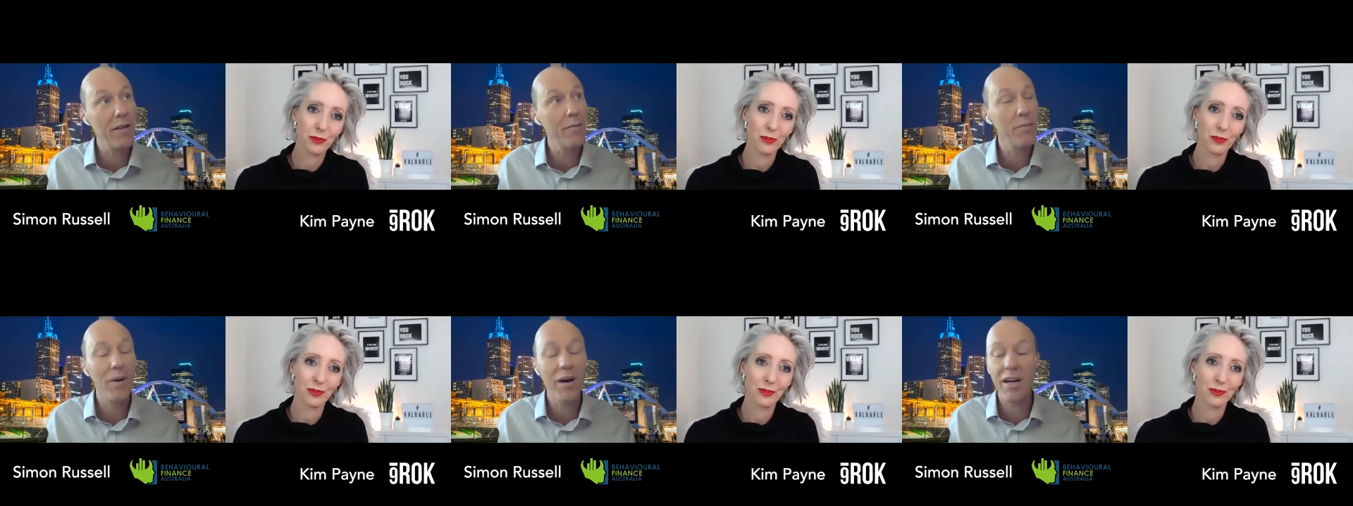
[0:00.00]

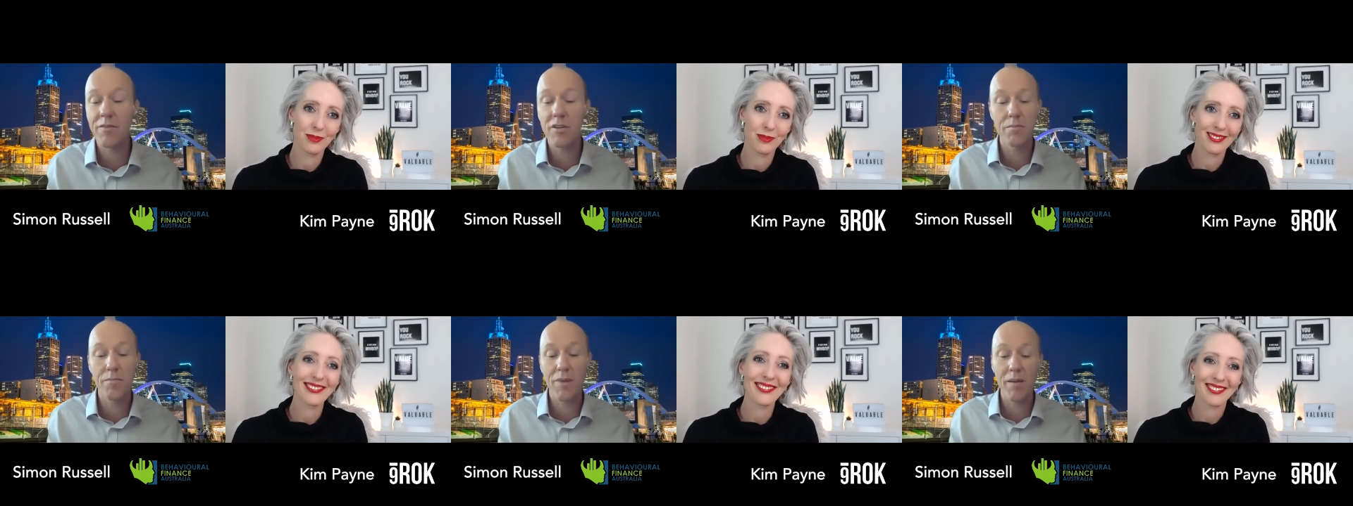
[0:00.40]
Speaker 1: but part of
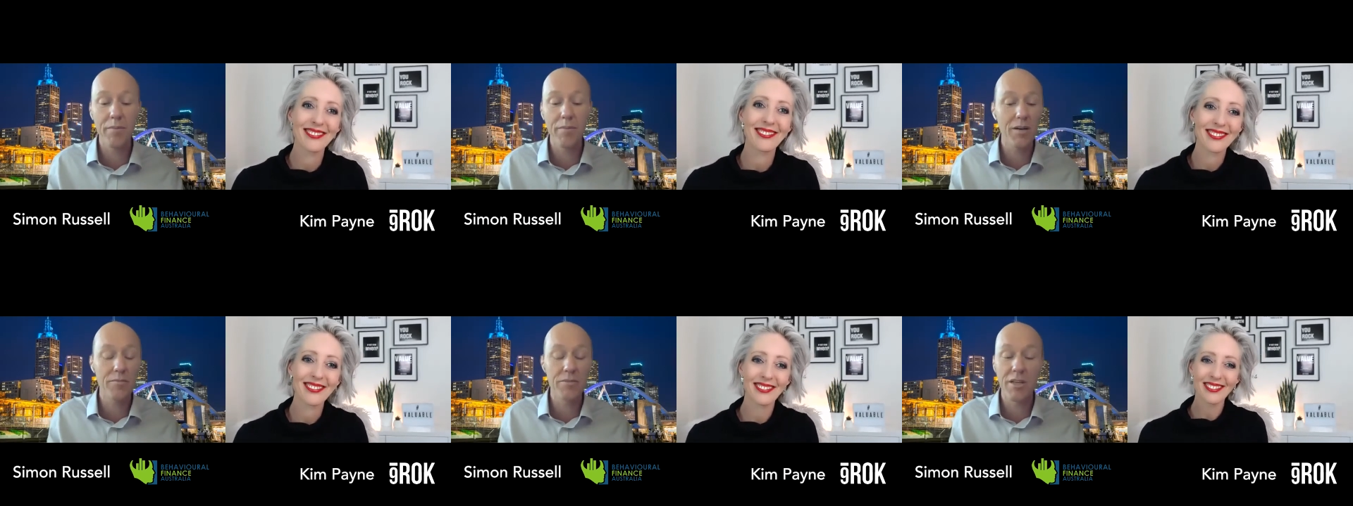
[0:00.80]
it's
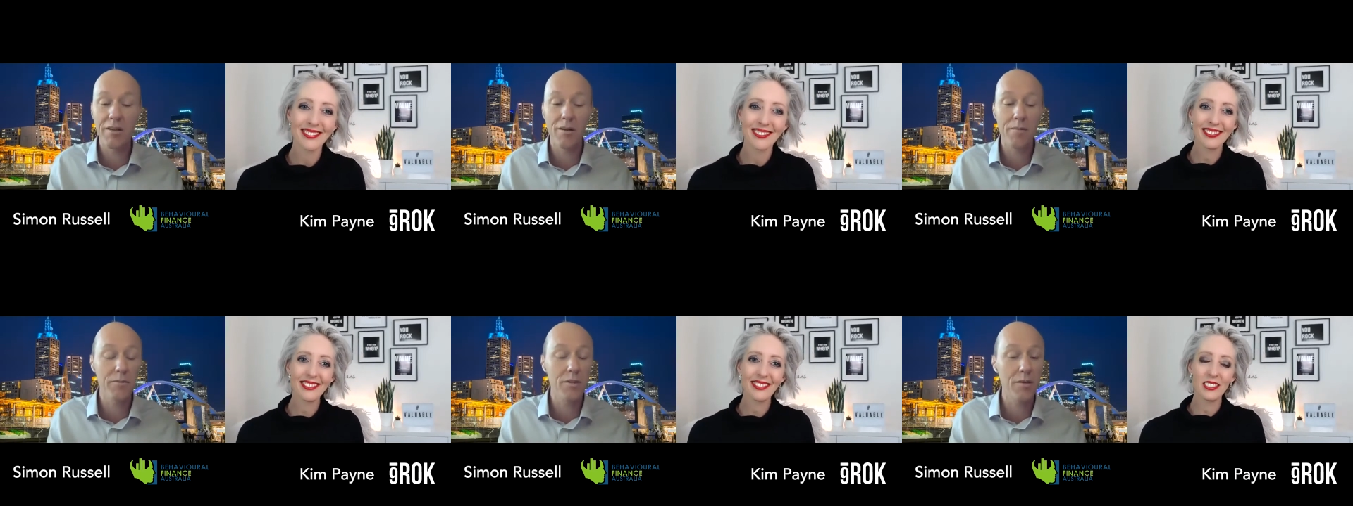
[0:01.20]
maybe I'm de-
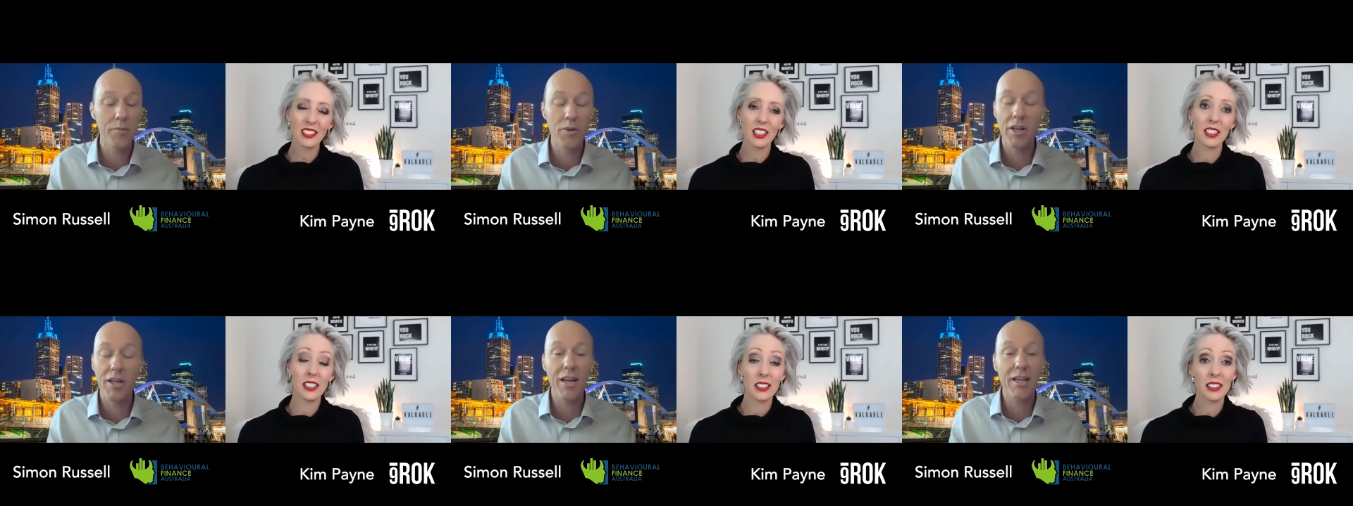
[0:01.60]
I'm
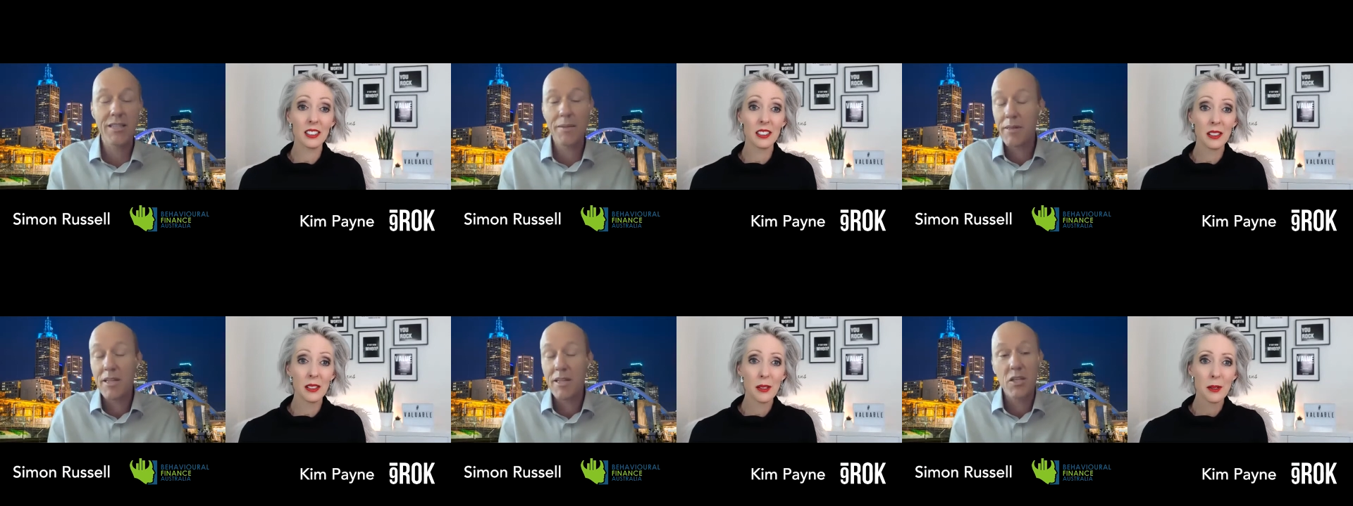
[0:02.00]
communicating
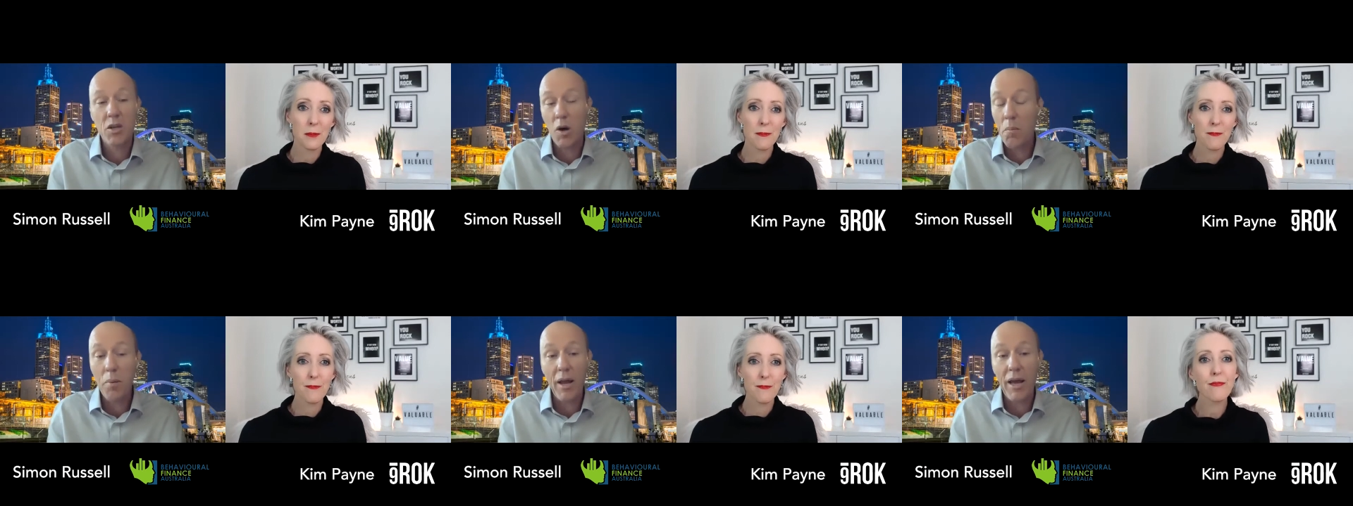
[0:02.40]
something that's
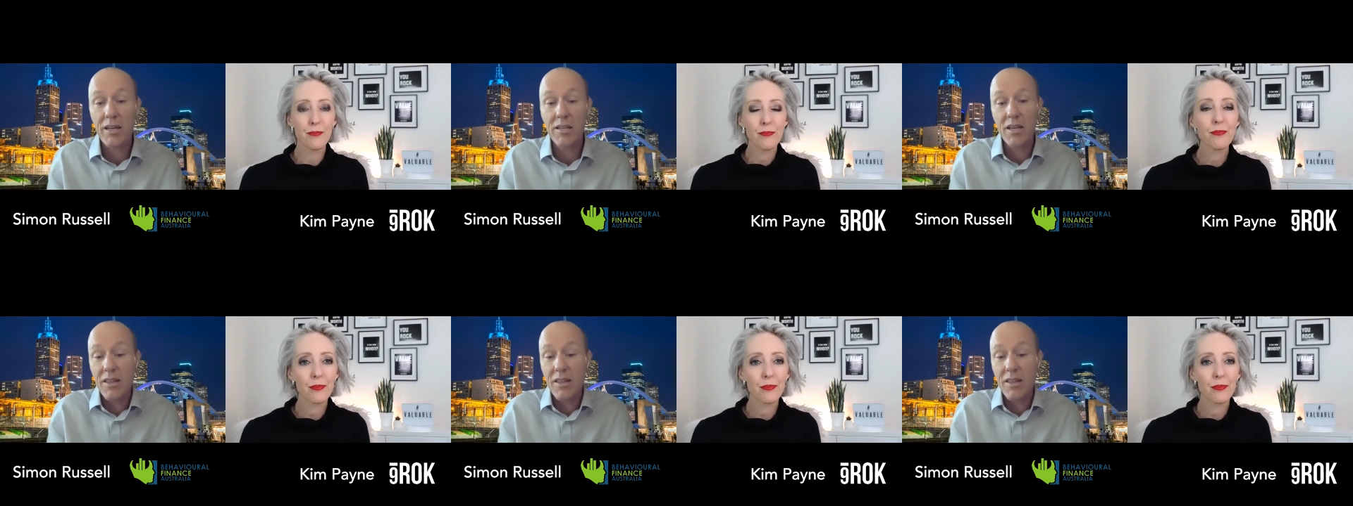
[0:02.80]
complex,